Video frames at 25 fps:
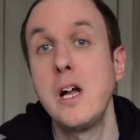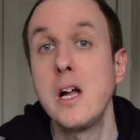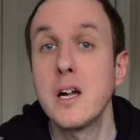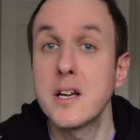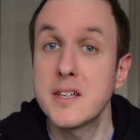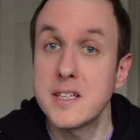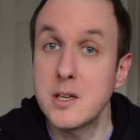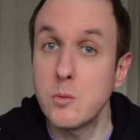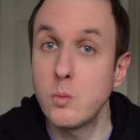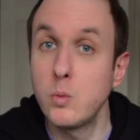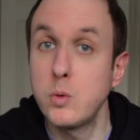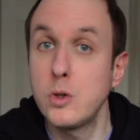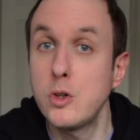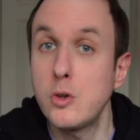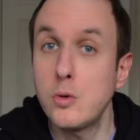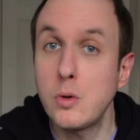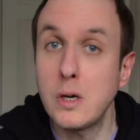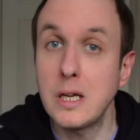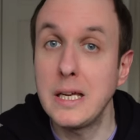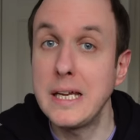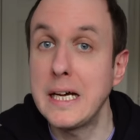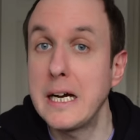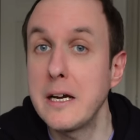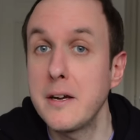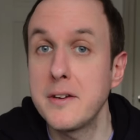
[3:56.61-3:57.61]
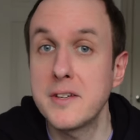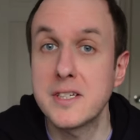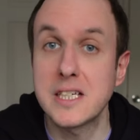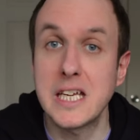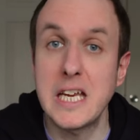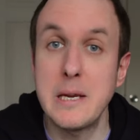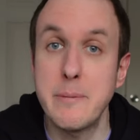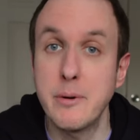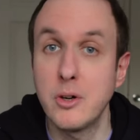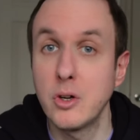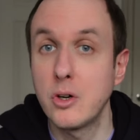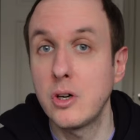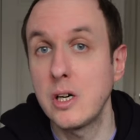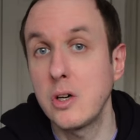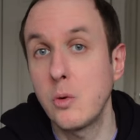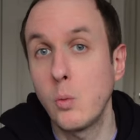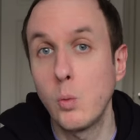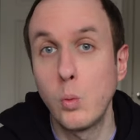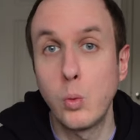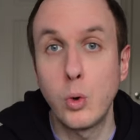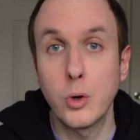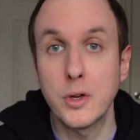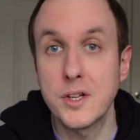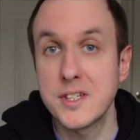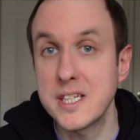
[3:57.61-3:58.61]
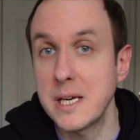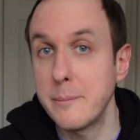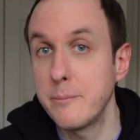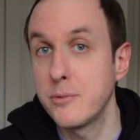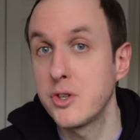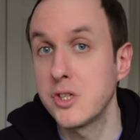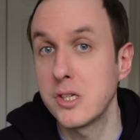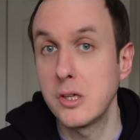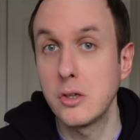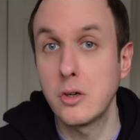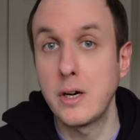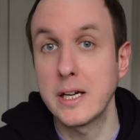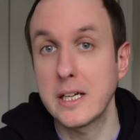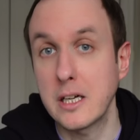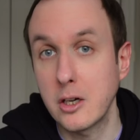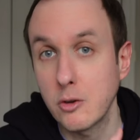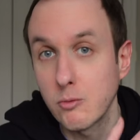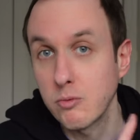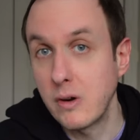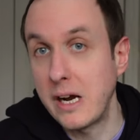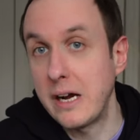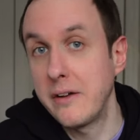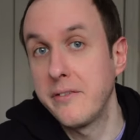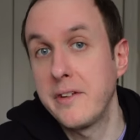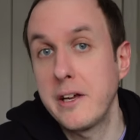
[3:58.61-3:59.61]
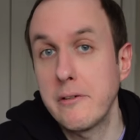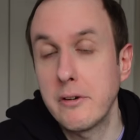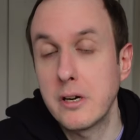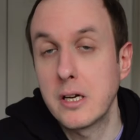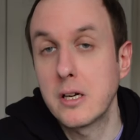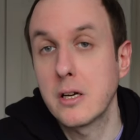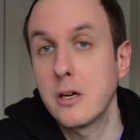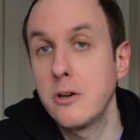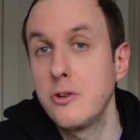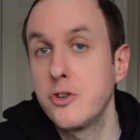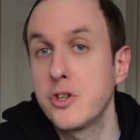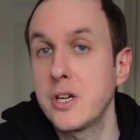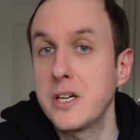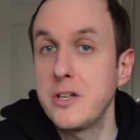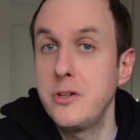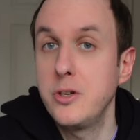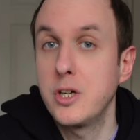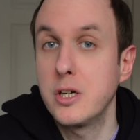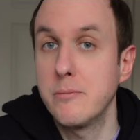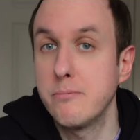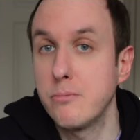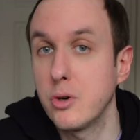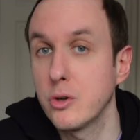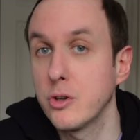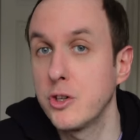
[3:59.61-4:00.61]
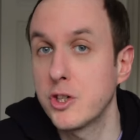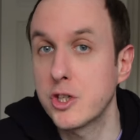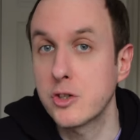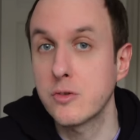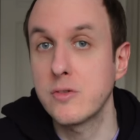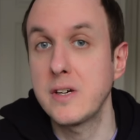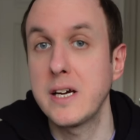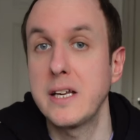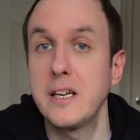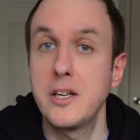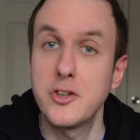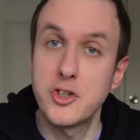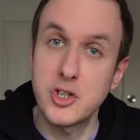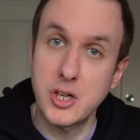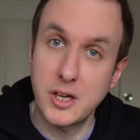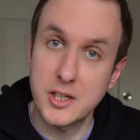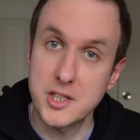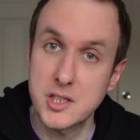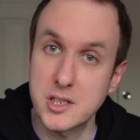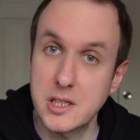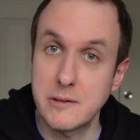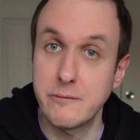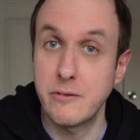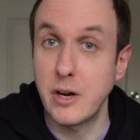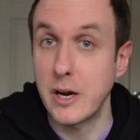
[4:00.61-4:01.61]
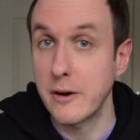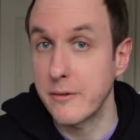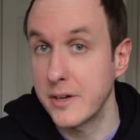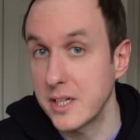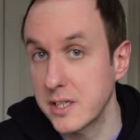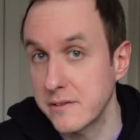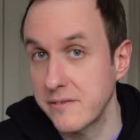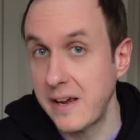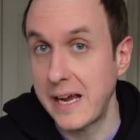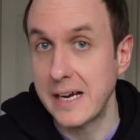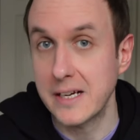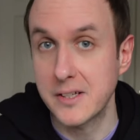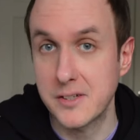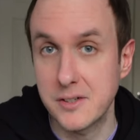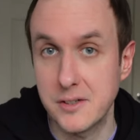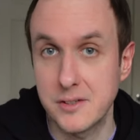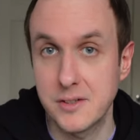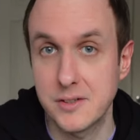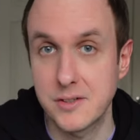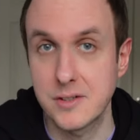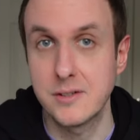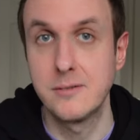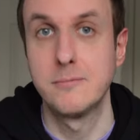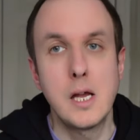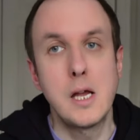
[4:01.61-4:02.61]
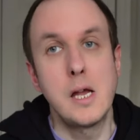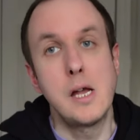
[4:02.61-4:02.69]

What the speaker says: because it will allow you to keep an eye on what the temperature is like around their enclosure and you can monitor it and adjust the various factors.